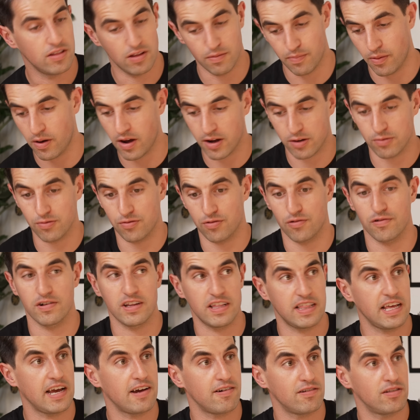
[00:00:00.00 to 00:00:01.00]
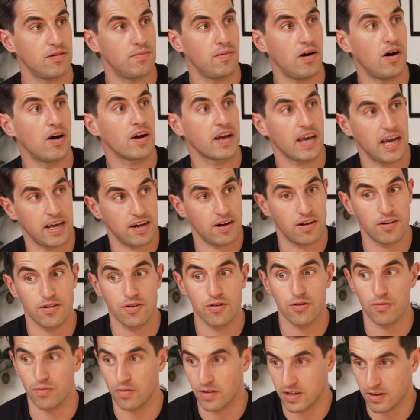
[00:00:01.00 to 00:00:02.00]
The bike was already there on the market, and I
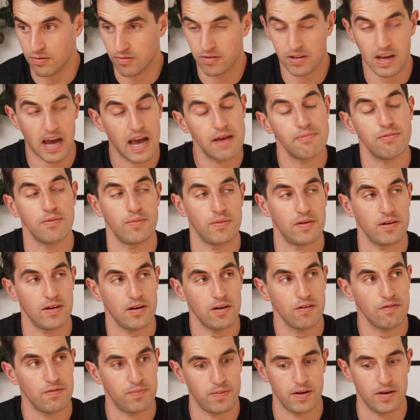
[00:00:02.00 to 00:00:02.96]
knew what it was capable of.